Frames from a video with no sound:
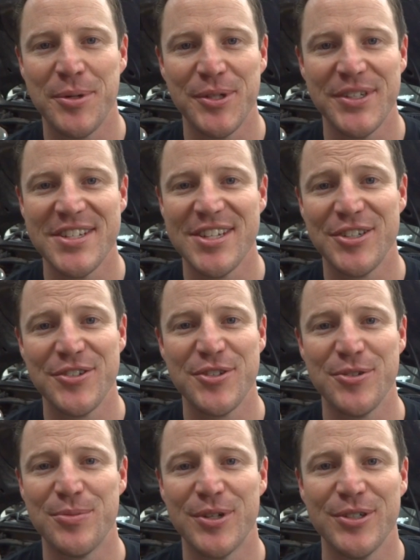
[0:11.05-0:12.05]
pulleys in your
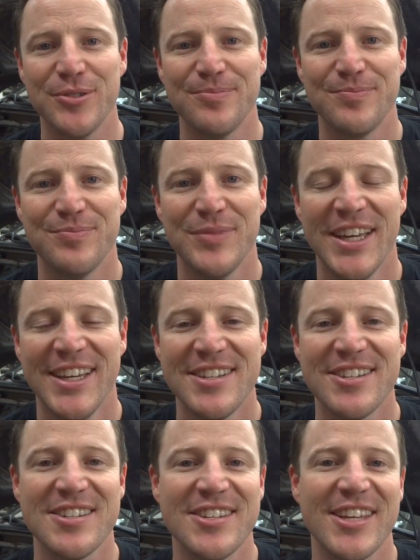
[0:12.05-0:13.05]
Subaru.
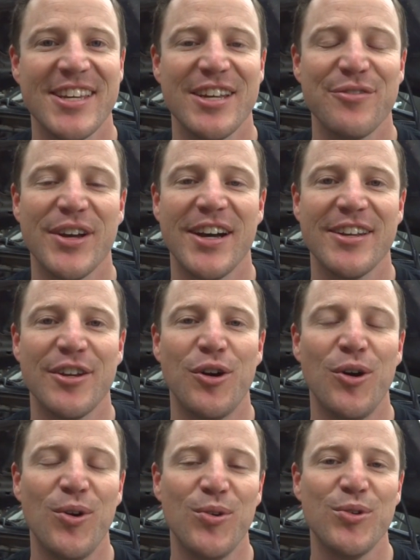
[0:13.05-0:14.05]
Since then, I've gotten a
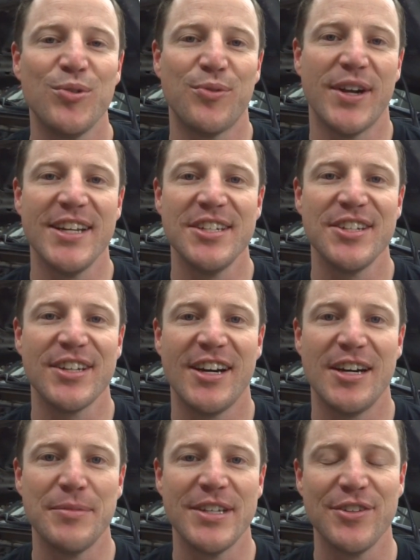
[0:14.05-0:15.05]
whole range of
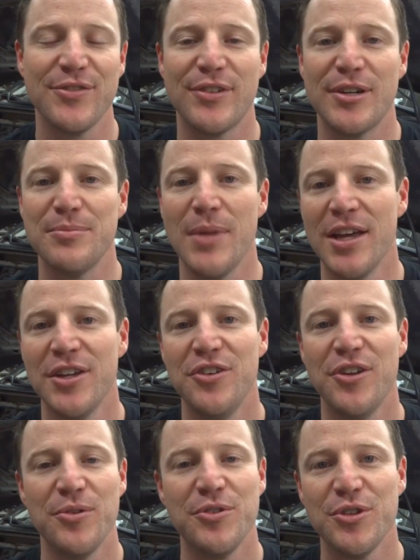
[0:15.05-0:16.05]
comments from
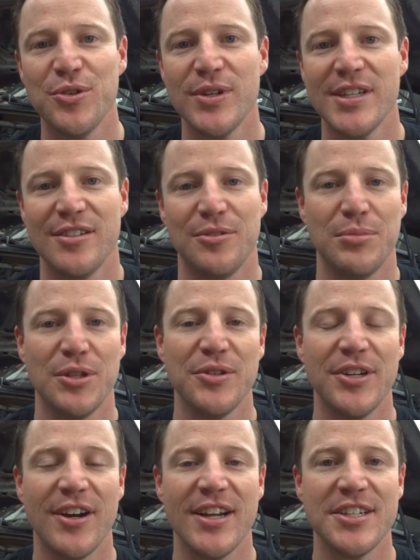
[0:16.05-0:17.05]
"don't do it, it'll blow
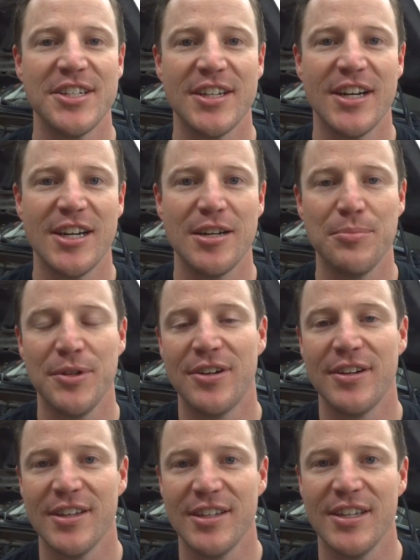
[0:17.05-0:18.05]
your engine up,
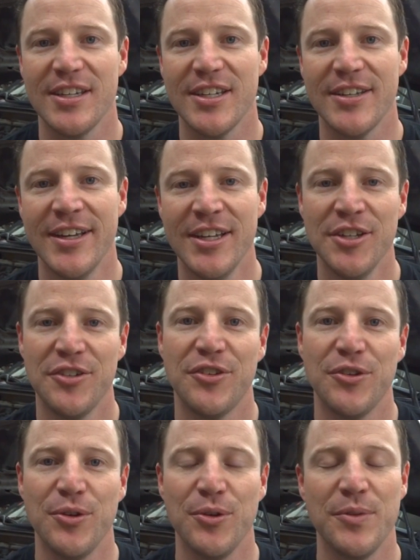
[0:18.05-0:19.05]
you're an idiot,"
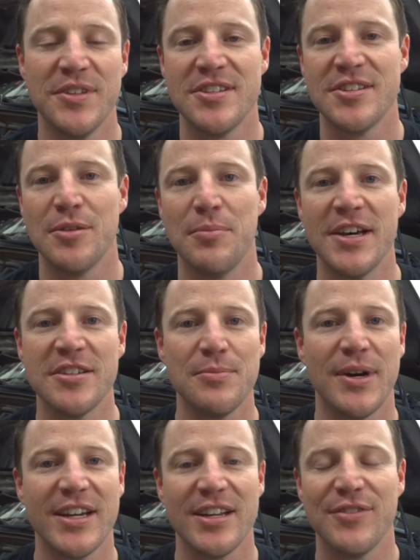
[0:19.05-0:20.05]
to "this is the best
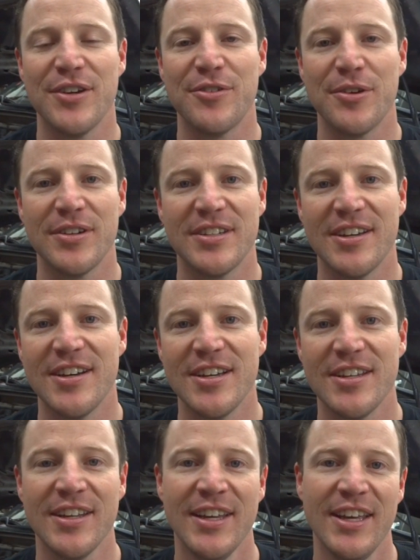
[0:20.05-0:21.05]
mod I've ever
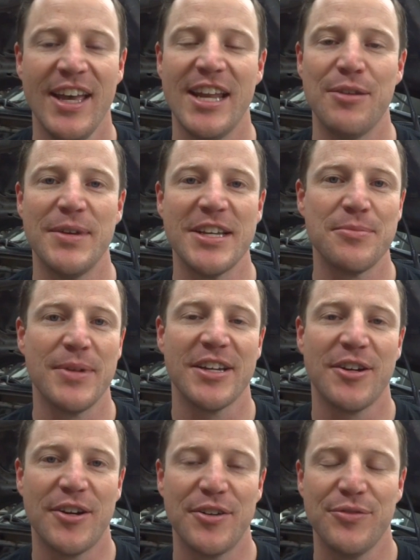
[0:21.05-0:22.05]
done and it makes my
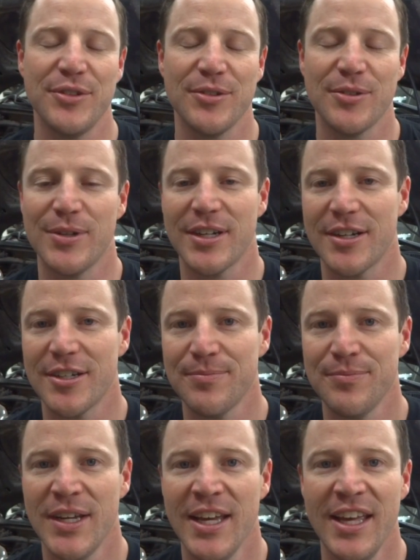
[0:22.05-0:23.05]
car feel
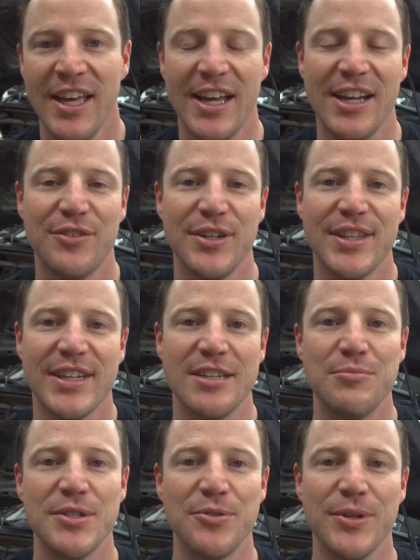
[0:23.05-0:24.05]
quicker," and everything
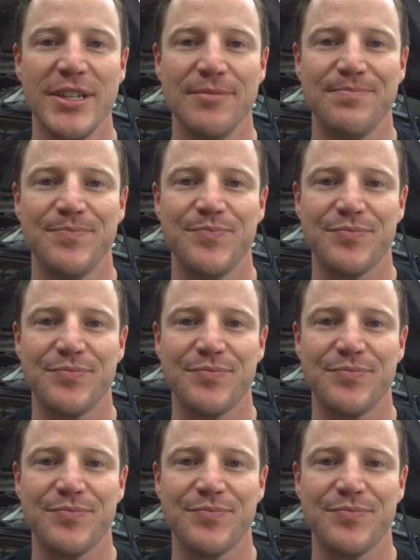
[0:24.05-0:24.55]
in between.